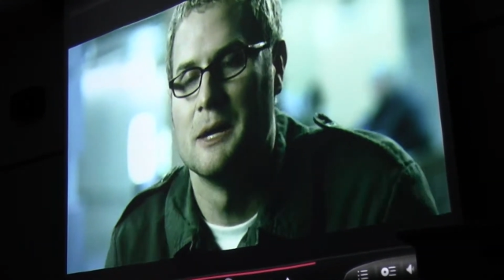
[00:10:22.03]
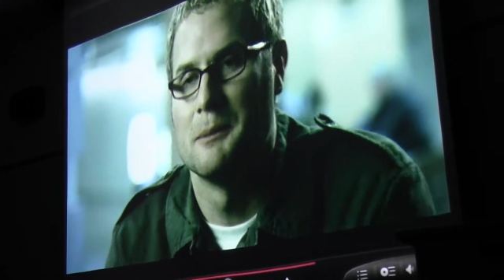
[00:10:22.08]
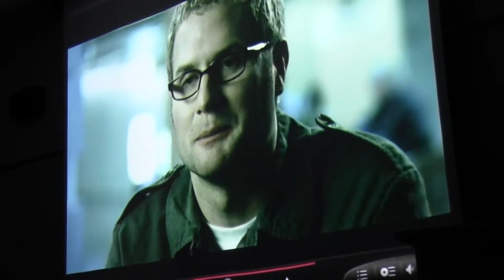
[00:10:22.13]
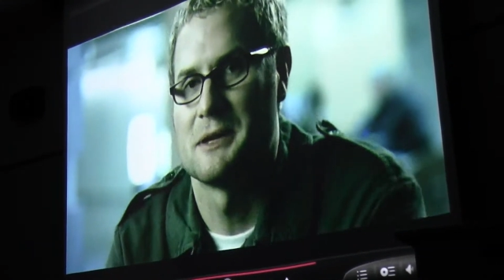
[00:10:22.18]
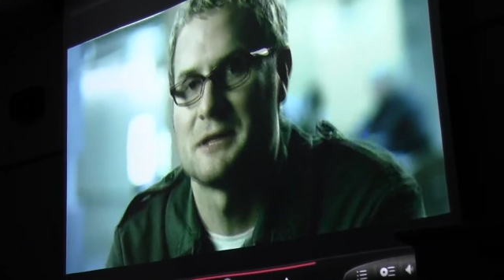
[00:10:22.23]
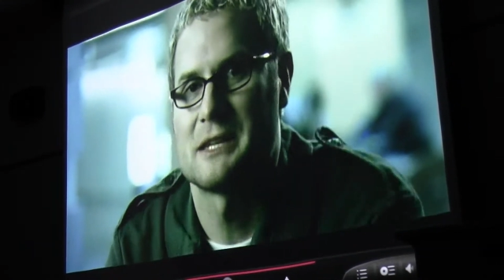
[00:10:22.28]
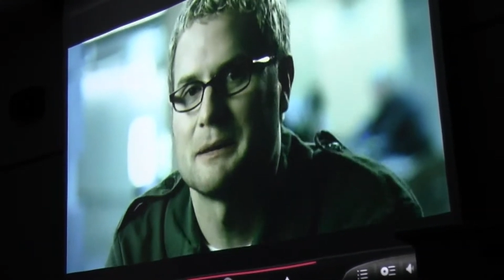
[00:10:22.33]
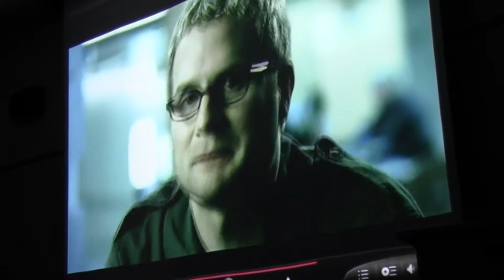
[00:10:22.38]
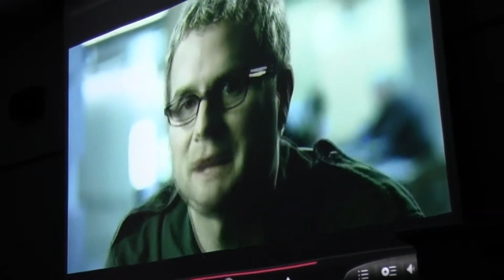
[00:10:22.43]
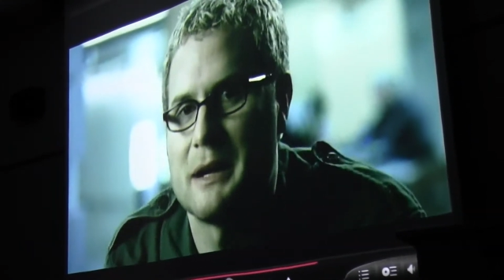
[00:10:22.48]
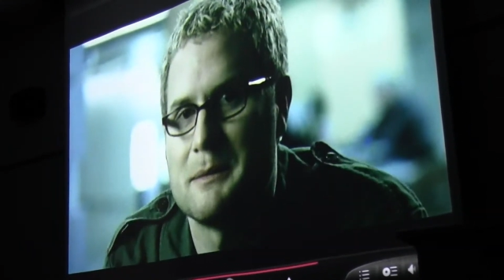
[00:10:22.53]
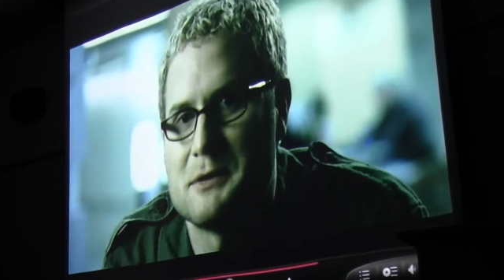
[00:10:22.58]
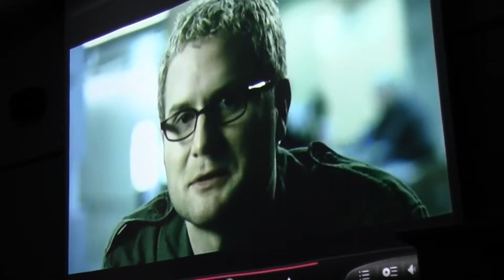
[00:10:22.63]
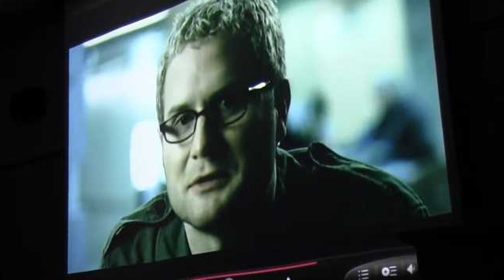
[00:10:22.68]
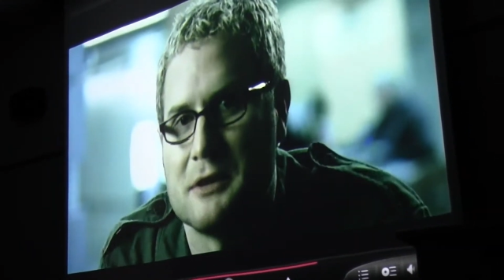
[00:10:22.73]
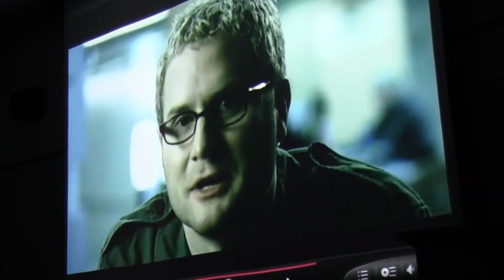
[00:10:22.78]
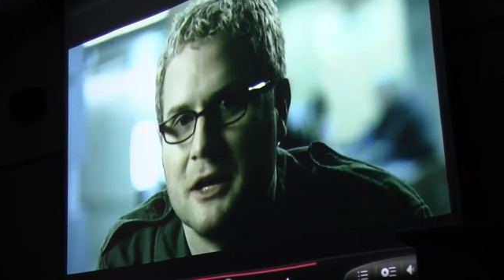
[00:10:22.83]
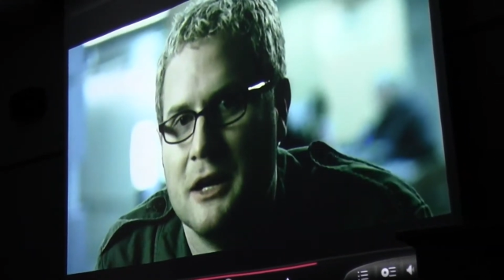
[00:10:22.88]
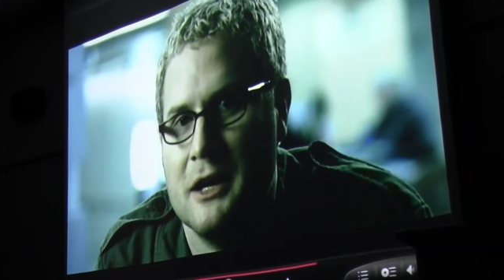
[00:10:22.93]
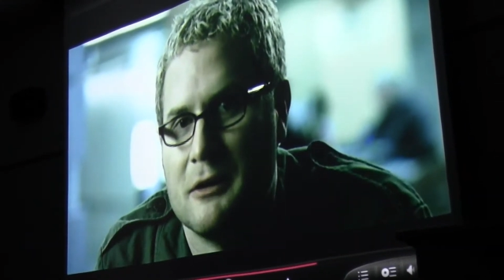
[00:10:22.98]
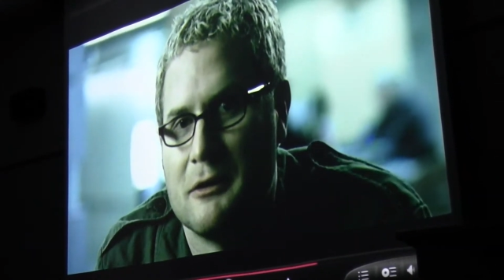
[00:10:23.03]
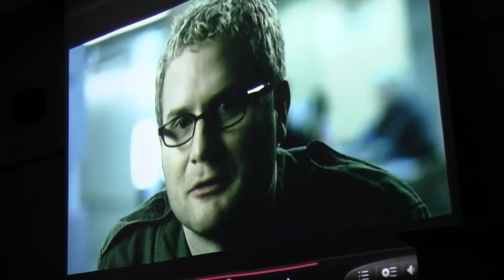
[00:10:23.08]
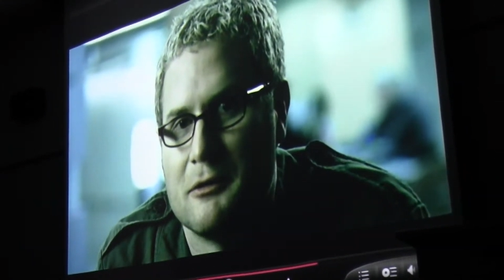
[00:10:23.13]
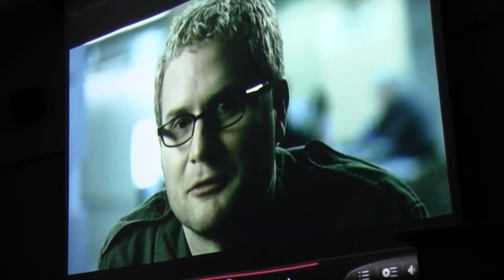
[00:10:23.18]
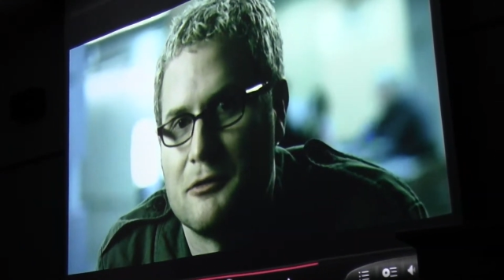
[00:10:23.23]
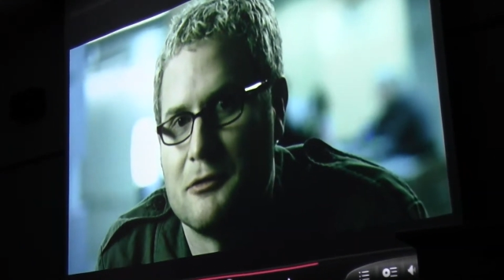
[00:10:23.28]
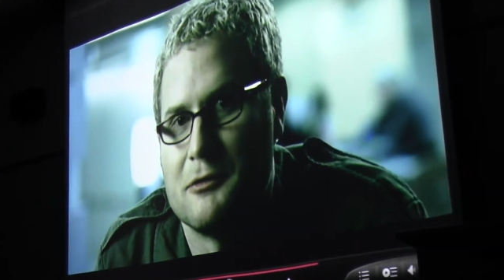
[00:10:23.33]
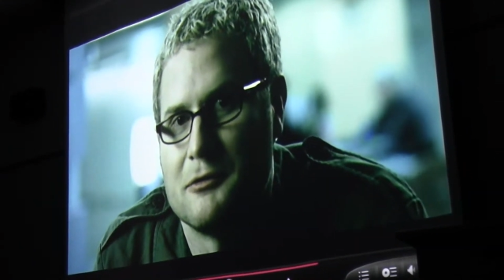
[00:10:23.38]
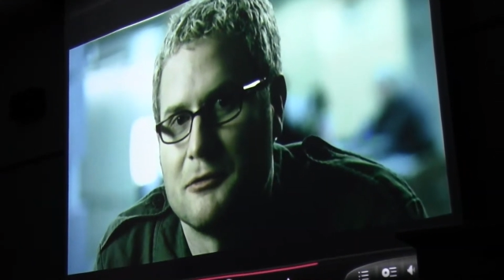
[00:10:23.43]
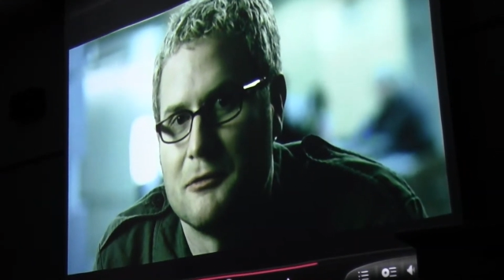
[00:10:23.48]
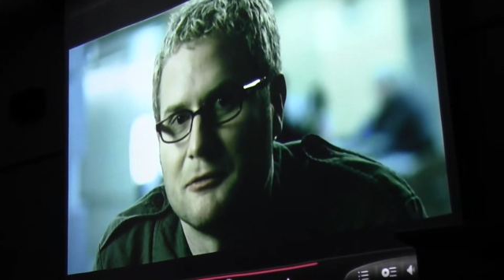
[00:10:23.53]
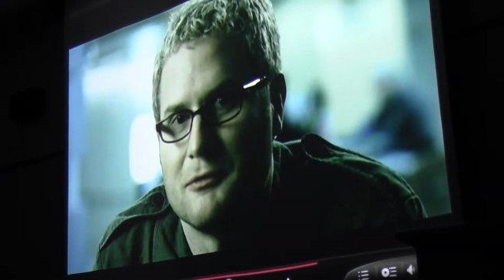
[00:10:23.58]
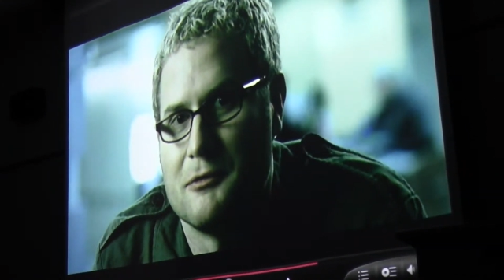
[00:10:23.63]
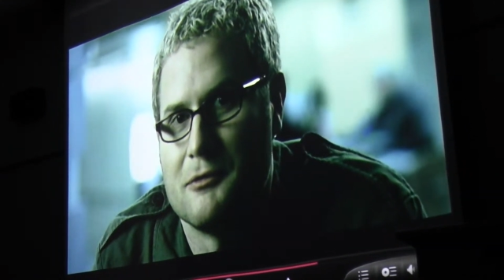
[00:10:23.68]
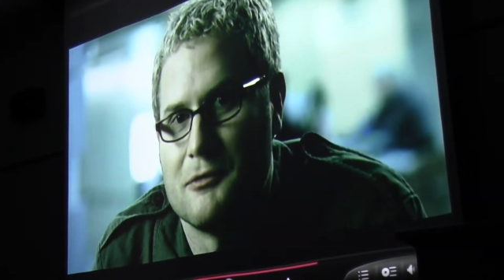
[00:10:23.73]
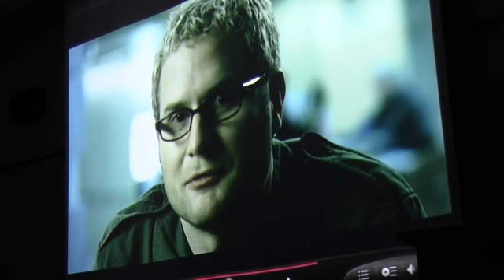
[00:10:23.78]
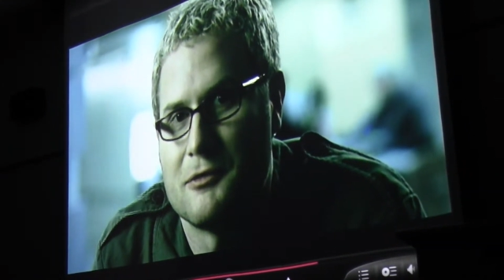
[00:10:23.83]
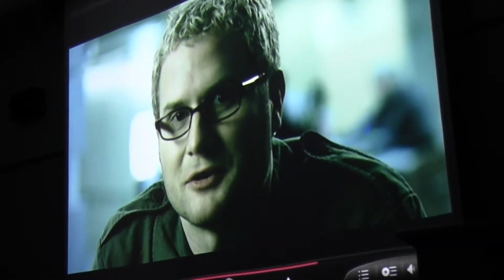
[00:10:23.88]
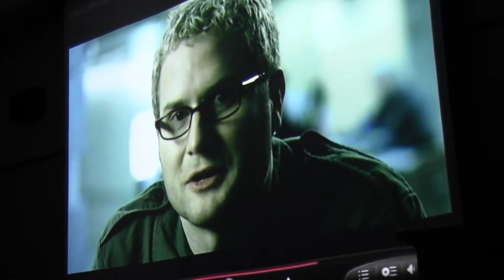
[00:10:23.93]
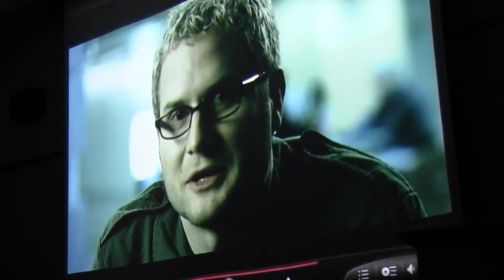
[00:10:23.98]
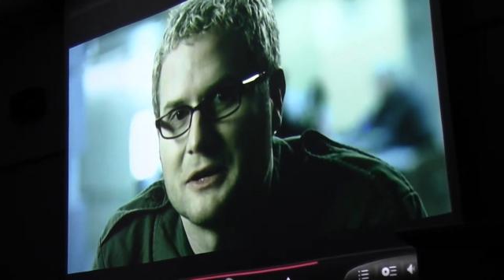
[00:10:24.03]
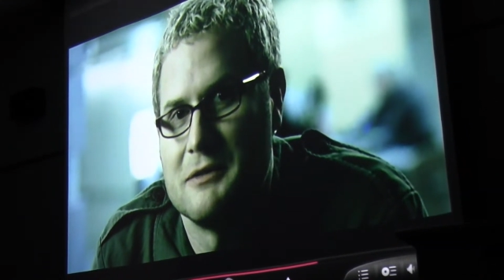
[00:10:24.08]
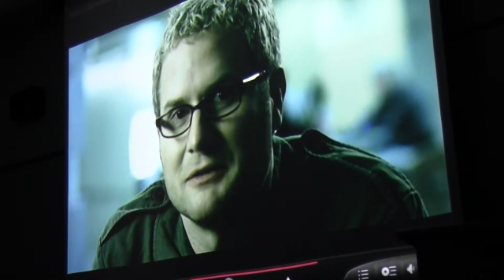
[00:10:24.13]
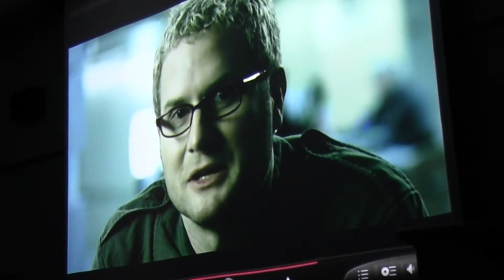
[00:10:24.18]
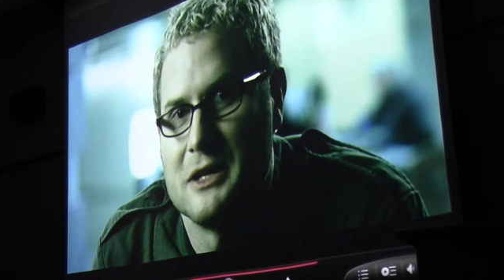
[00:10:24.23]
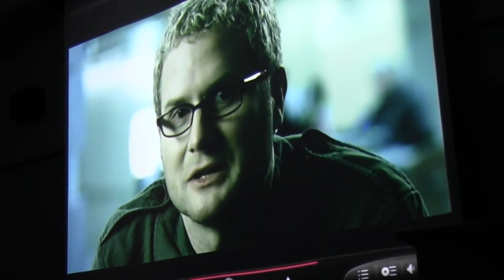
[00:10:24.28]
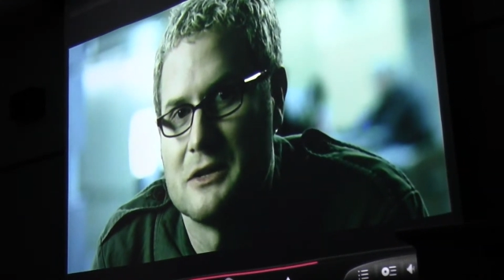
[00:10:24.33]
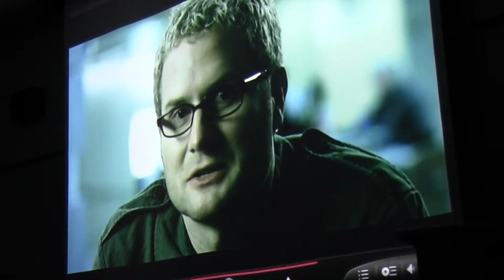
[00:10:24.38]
But sometimes forgiving